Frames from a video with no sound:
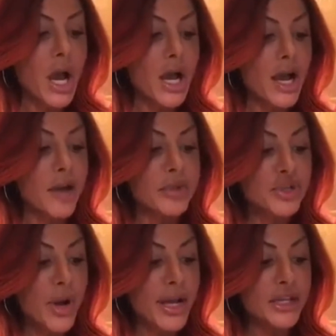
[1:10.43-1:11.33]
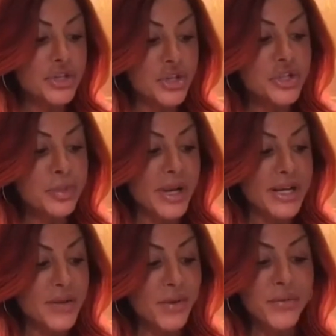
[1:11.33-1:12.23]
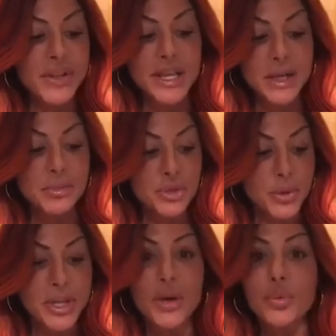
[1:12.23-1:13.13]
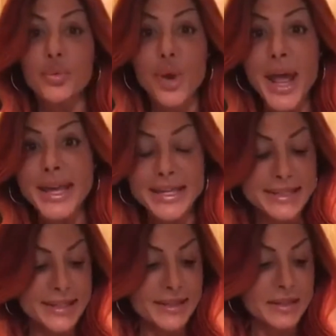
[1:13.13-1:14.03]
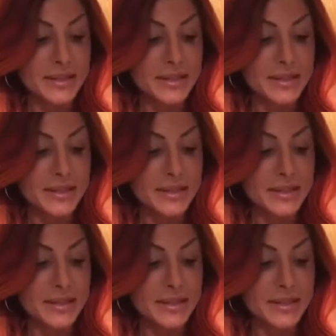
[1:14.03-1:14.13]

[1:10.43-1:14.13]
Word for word: Uh, I've been trying to juice, but I never feel like I'm doing it right.